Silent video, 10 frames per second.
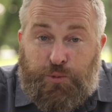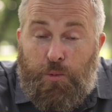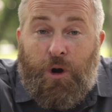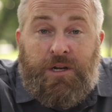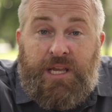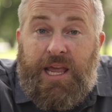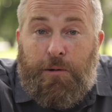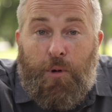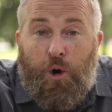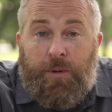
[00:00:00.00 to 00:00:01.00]
We want to take
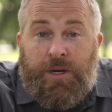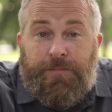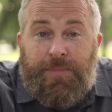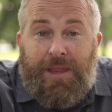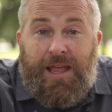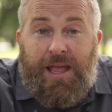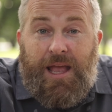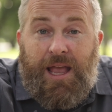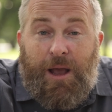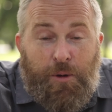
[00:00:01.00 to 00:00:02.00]
a moment
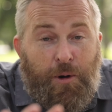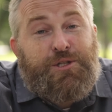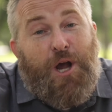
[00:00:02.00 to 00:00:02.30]
and we want